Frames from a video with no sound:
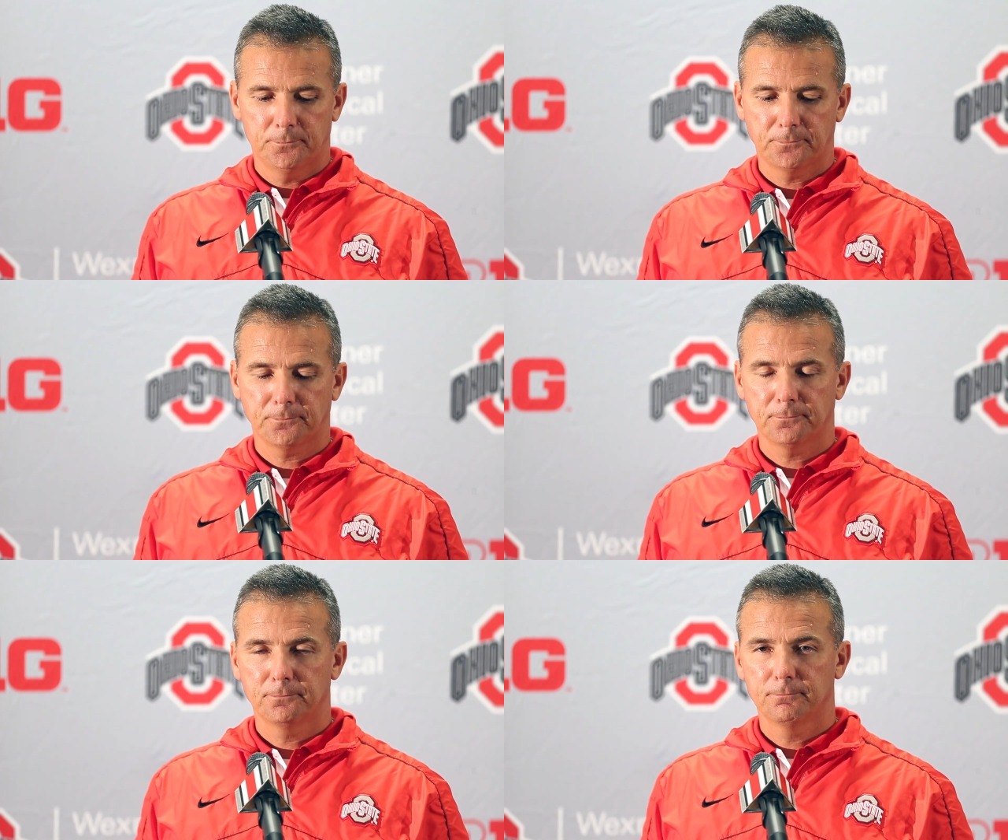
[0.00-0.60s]

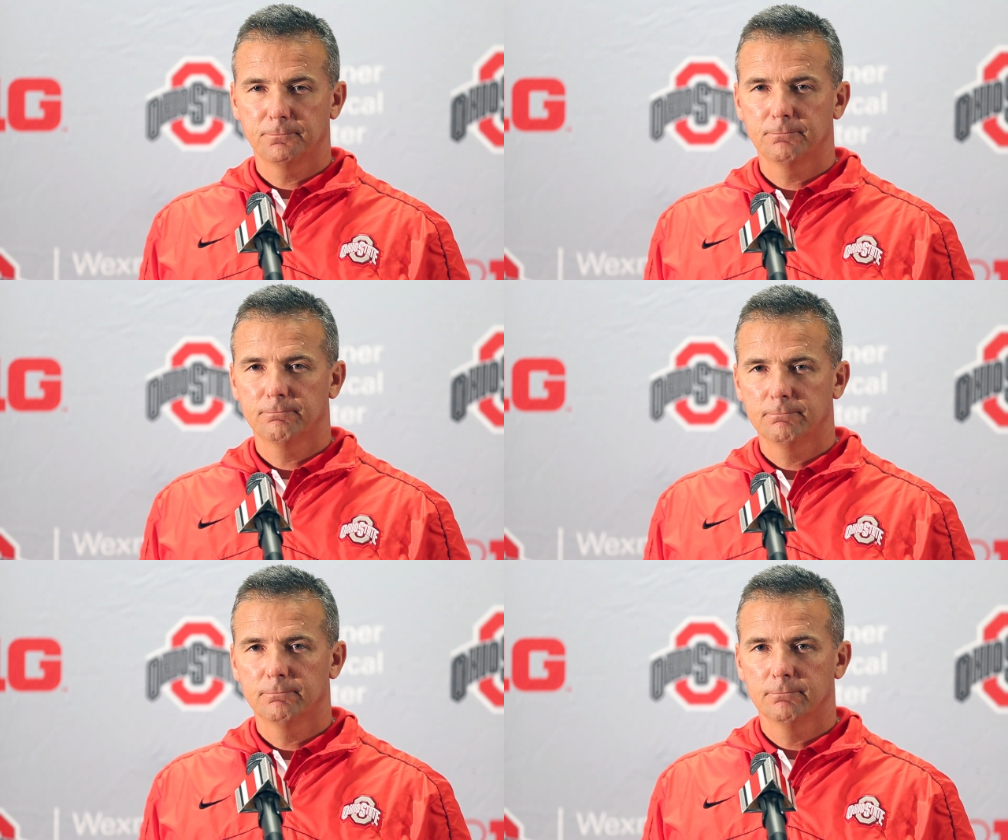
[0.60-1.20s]
which
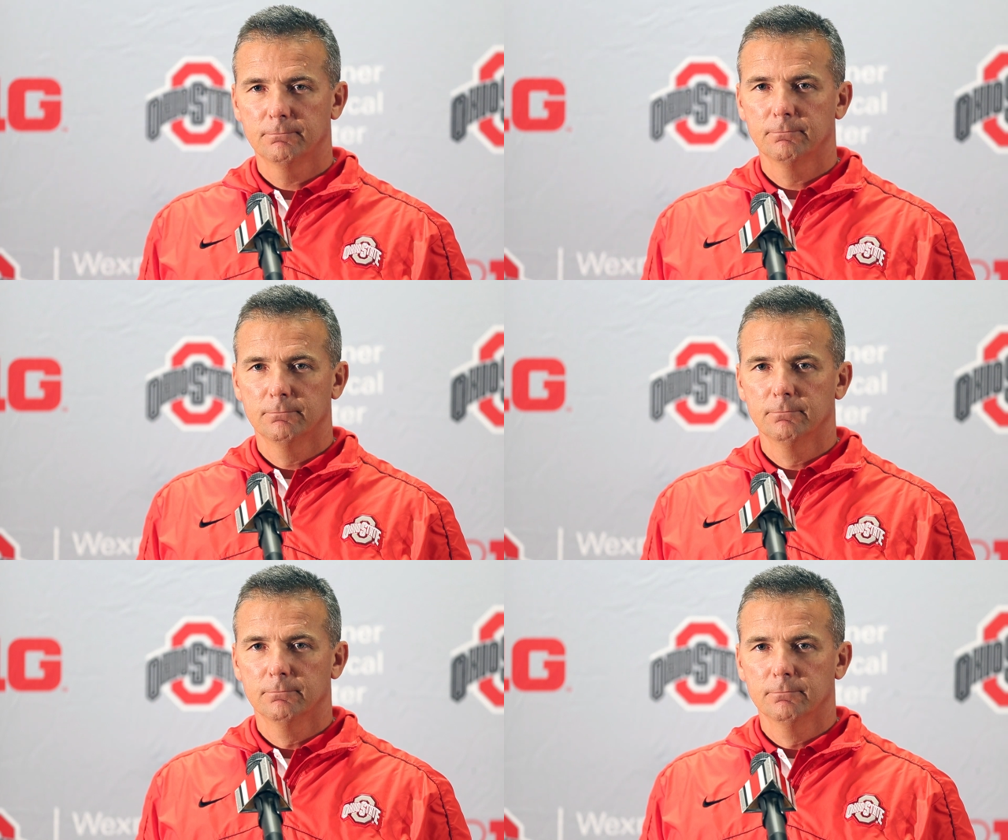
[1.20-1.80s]
freshmen do you
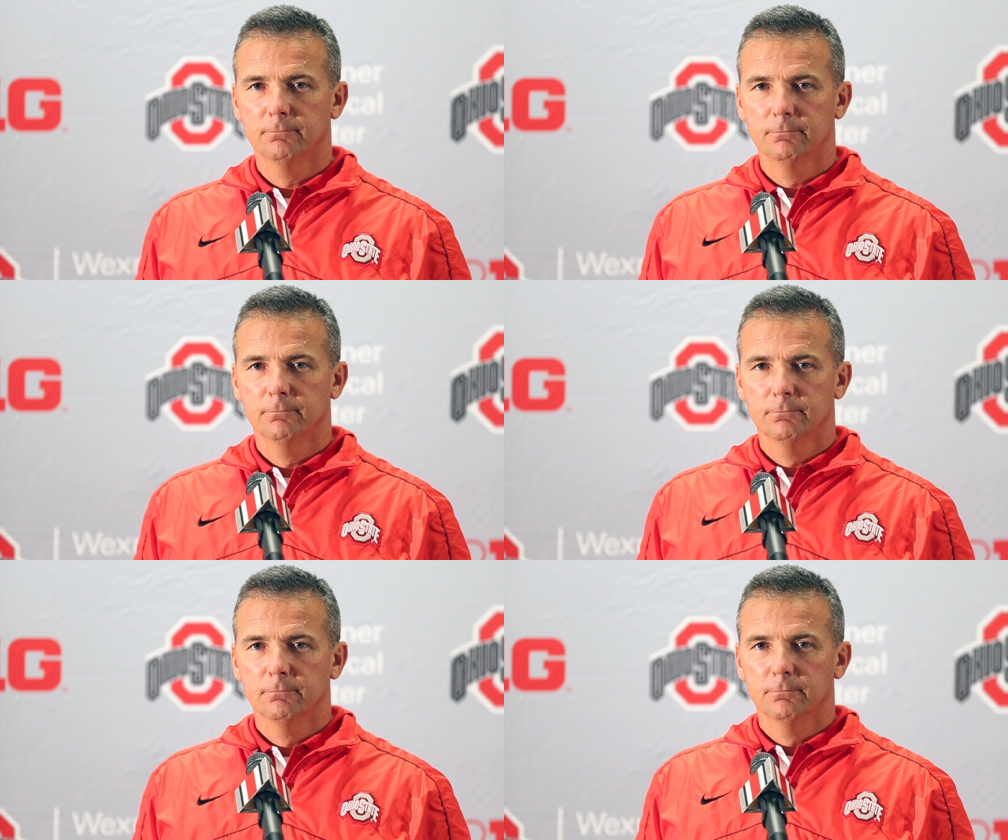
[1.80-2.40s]
know
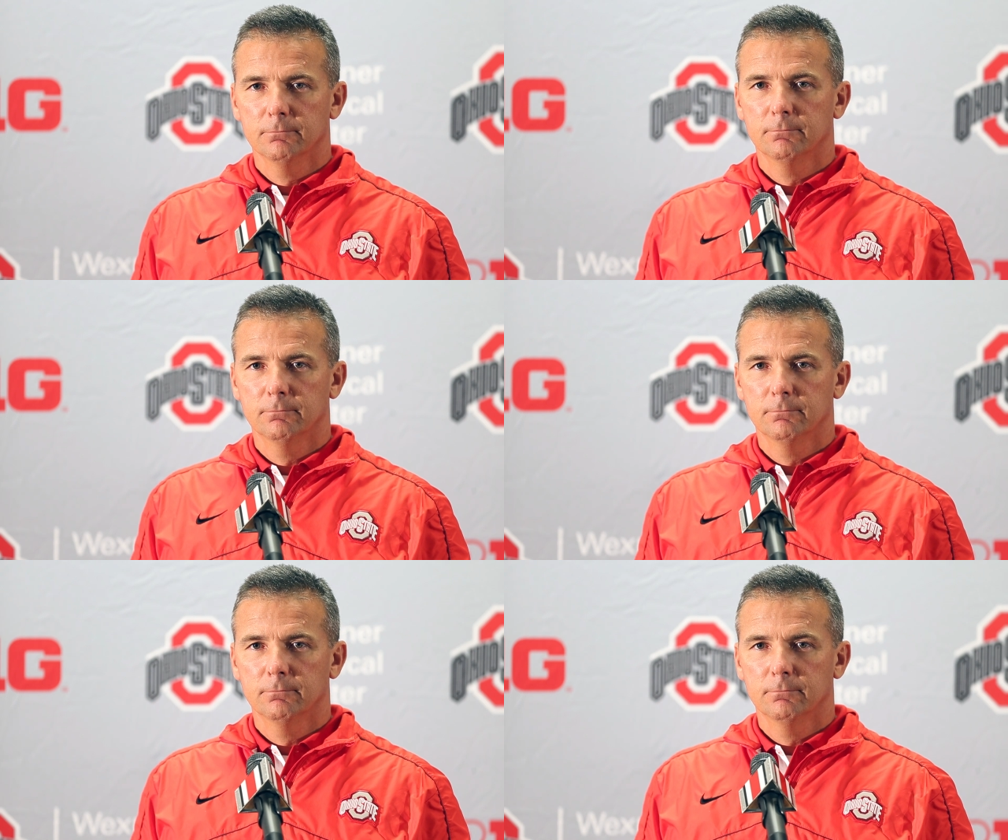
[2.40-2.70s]
today